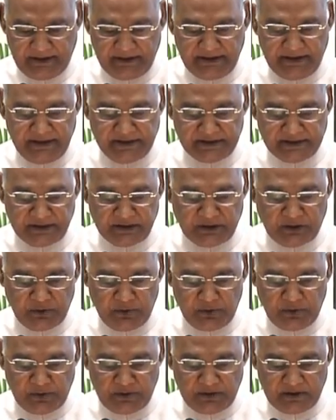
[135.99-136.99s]
These
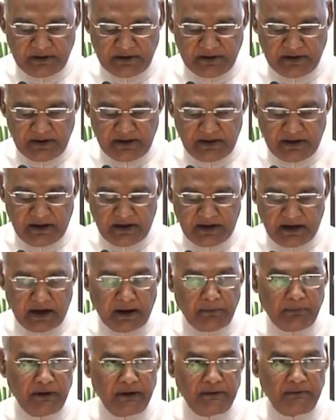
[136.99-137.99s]
include
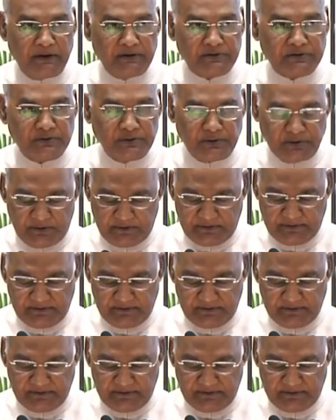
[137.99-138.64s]
Kapilvastu,